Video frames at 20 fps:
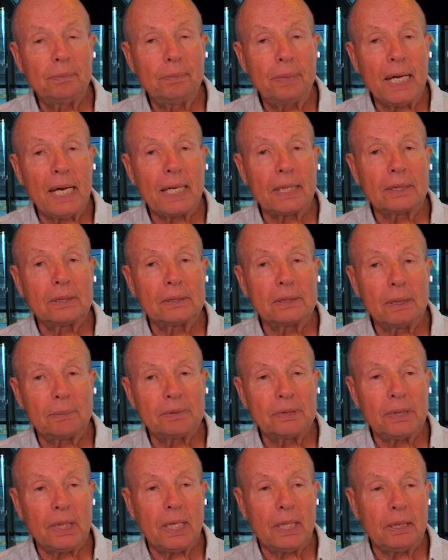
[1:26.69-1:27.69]
Packers,
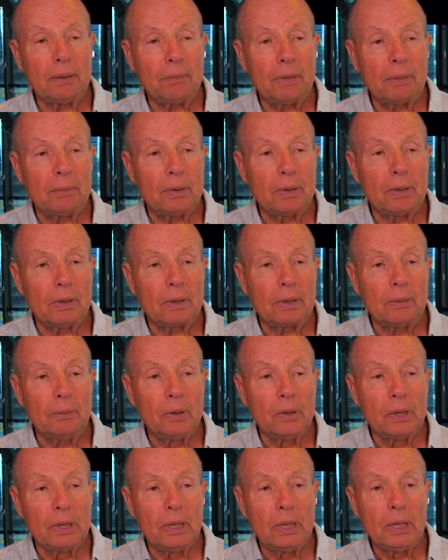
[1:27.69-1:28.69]
upstanding member of the
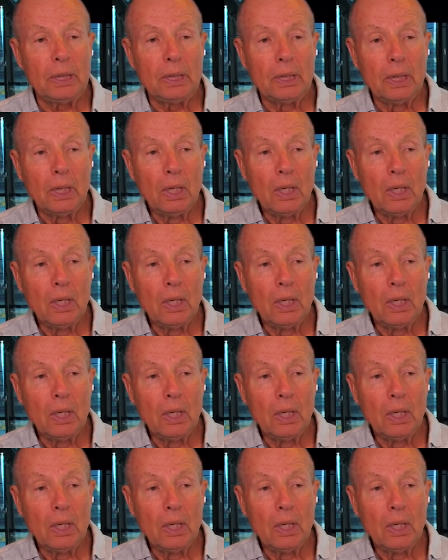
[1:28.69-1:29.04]
community.